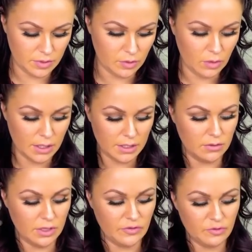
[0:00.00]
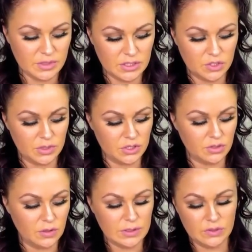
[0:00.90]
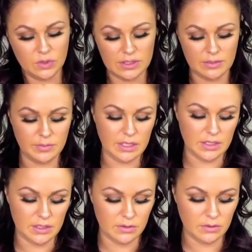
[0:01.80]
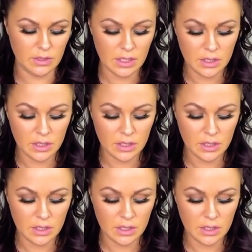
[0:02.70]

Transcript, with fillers: but walking away from a situation, going towards something new,